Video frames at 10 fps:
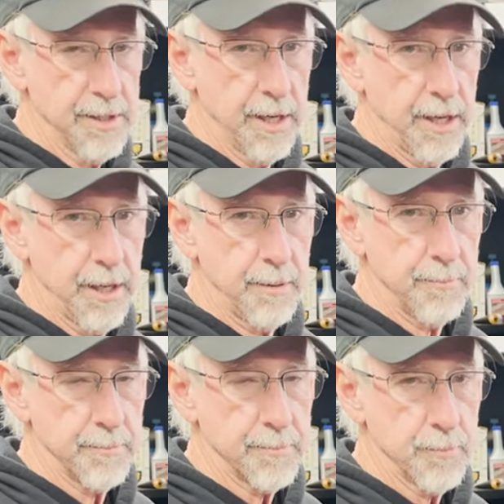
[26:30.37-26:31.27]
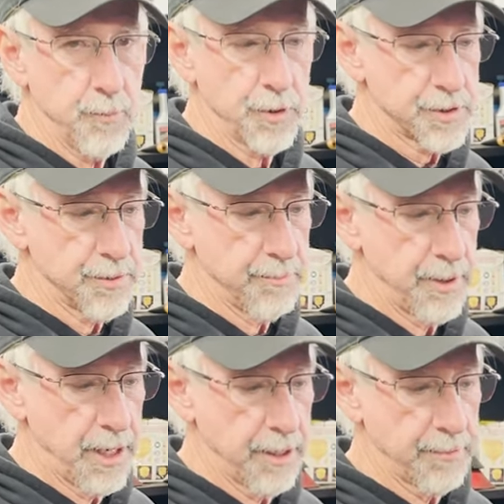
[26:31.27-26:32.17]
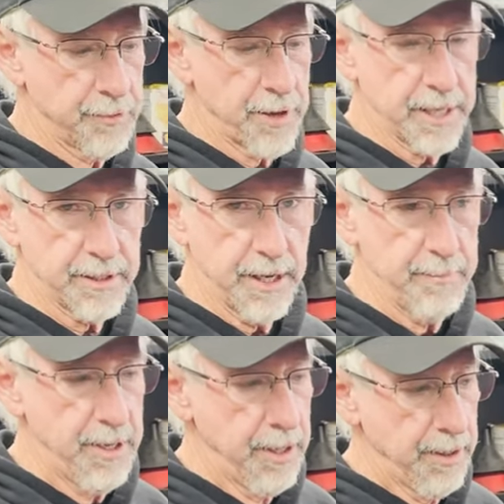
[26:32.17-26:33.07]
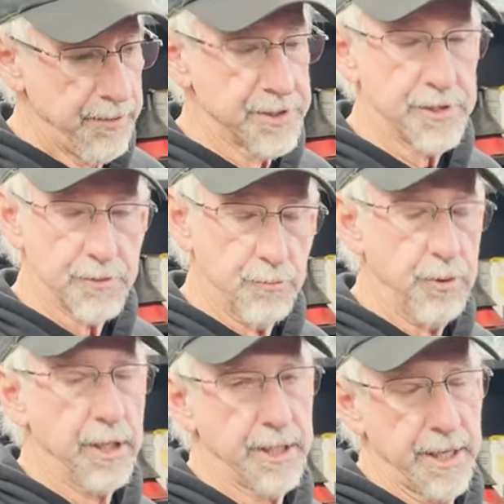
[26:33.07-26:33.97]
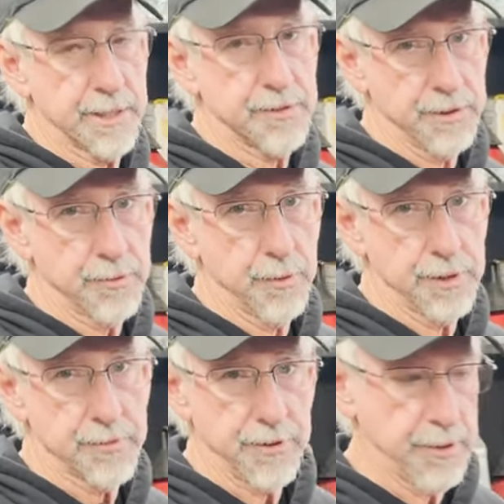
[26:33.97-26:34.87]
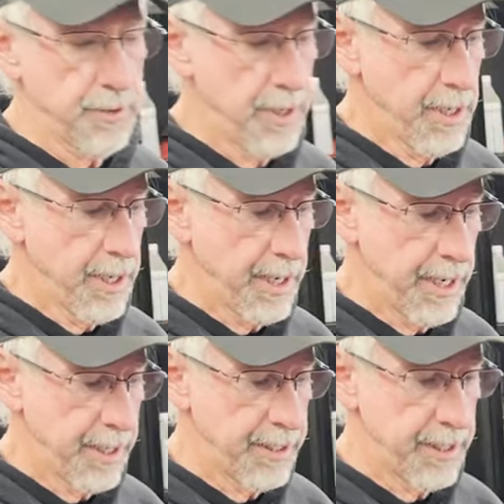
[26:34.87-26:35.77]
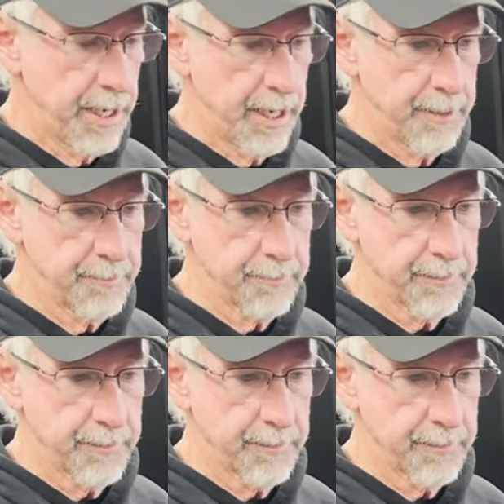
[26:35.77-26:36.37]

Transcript: um, with some uh, track time, this is really an excellent choice for you. And uh,